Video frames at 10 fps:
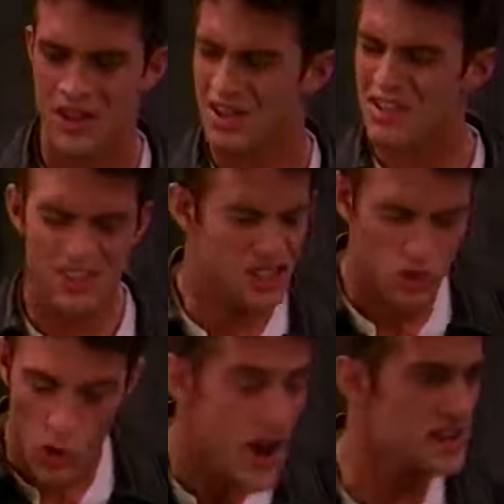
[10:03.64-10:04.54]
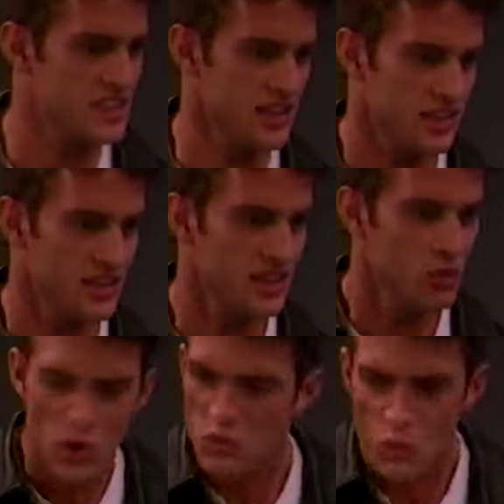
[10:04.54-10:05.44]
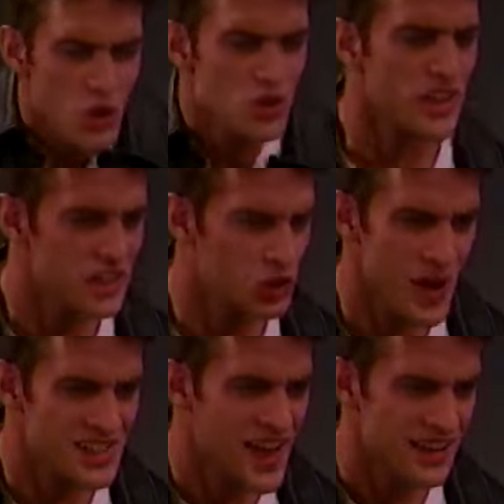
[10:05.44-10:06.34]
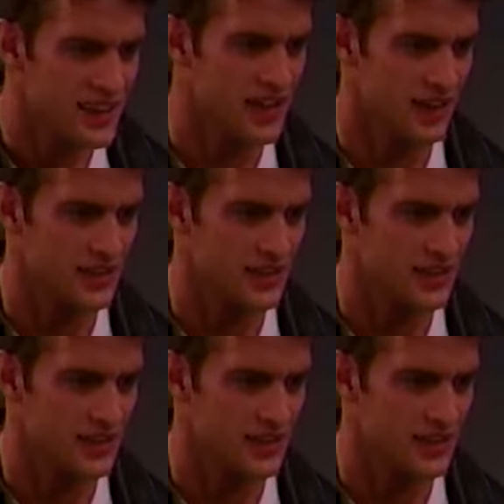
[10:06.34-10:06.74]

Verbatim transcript: This is crazy. What did, where did you get this crazy idea?